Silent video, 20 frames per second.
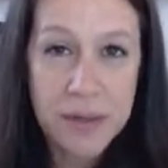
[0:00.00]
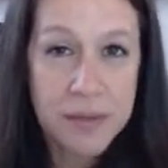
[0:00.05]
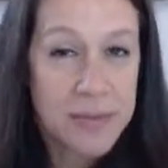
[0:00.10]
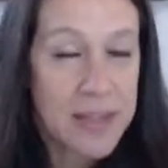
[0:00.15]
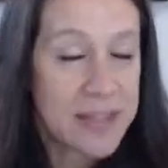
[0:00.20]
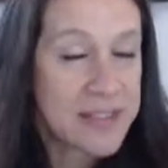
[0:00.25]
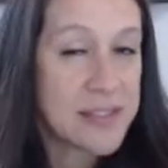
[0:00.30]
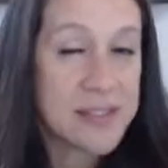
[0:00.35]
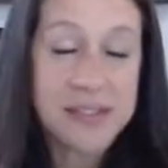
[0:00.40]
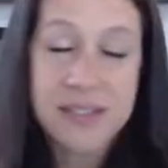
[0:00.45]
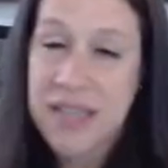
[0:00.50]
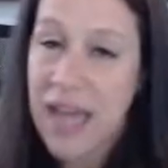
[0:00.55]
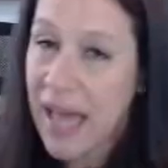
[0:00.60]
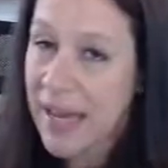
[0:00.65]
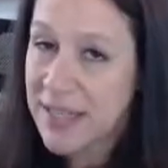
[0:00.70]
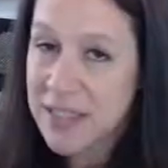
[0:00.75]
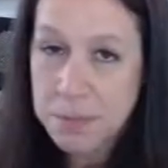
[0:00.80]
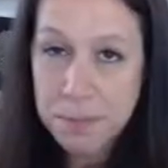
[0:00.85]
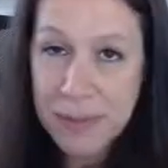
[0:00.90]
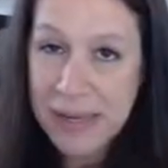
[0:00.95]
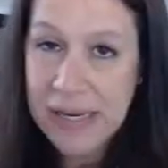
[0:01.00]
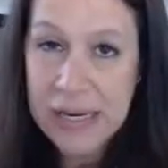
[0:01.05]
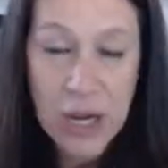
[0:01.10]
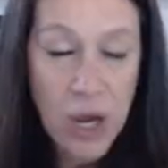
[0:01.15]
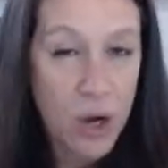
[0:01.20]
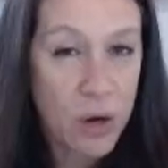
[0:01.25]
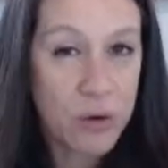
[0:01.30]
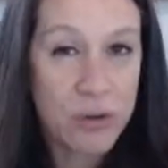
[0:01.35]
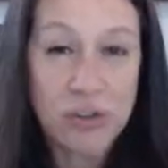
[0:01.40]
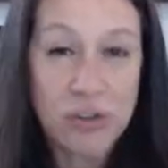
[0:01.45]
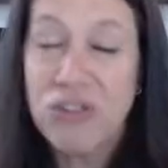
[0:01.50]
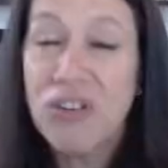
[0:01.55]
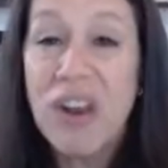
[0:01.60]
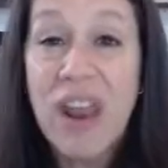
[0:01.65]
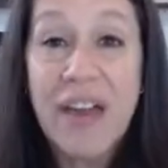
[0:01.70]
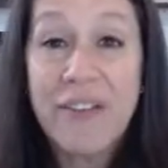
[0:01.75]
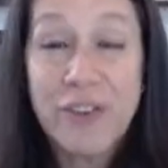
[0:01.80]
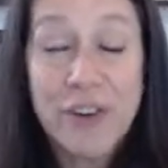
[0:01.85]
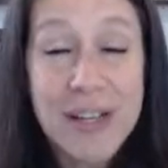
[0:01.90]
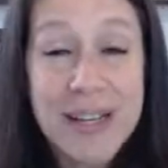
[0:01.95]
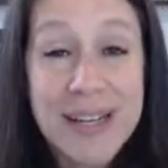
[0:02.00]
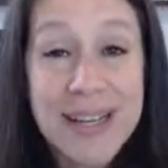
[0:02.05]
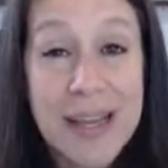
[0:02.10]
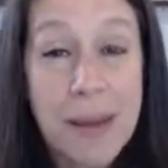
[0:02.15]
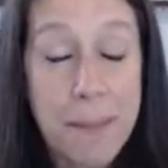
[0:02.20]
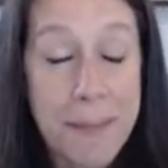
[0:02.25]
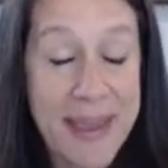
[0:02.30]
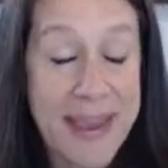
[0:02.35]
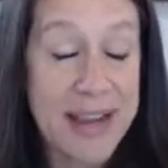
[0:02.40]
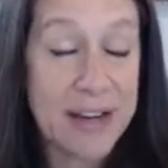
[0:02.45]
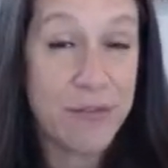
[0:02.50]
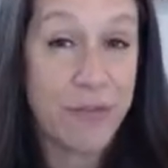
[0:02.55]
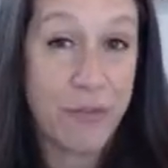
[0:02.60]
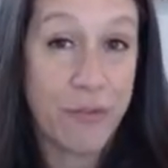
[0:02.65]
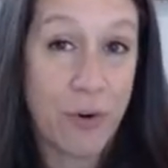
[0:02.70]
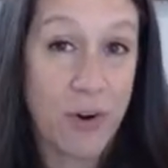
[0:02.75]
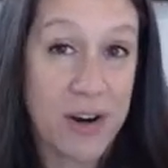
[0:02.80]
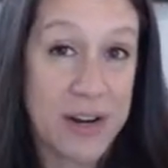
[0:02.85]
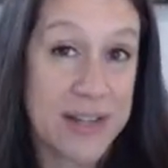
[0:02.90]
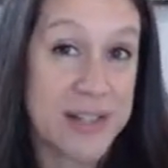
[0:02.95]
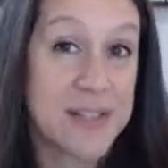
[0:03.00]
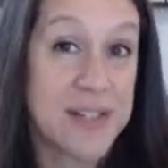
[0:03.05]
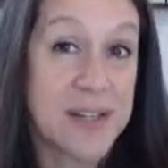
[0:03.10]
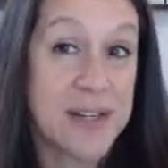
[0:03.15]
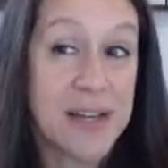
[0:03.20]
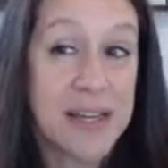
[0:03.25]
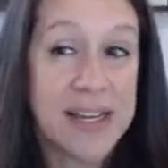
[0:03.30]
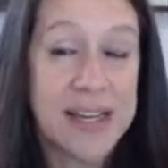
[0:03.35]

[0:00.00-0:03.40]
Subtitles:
That's a status B code. You're never going to get paid for it.